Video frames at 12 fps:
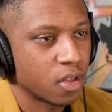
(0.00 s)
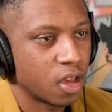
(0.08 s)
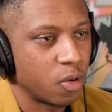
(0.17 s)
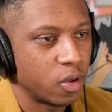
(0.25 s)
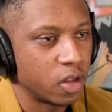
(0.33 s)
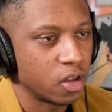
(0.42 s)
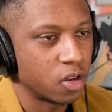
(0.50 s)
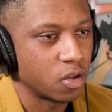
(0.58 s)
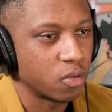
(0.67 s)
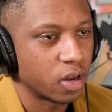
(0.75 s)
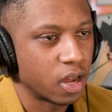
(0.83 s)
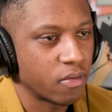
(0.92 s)
And willing to
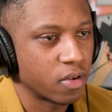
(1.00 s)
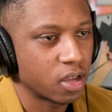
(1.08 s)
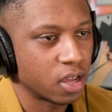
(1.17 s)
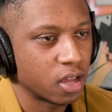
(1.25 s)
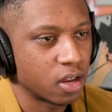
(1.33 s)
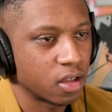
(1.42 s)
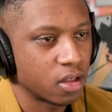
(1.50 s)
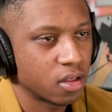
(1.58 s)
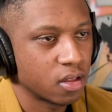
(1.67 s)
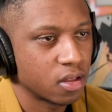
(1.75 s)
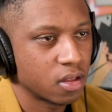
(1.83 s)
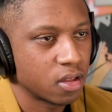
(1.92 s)
do whatever to get it.
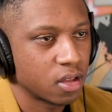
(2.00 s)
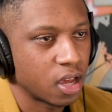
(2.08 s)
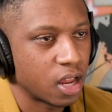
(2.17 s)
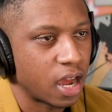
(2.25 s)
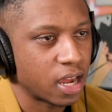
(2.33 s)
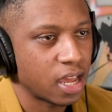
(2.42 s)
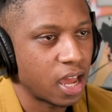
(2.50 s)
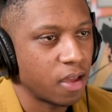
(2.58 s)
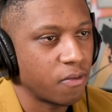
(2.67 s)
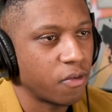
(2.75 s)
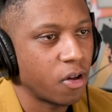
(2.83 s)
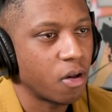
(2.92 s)
And I
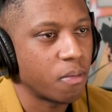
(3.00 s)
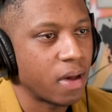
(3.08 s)
can't fault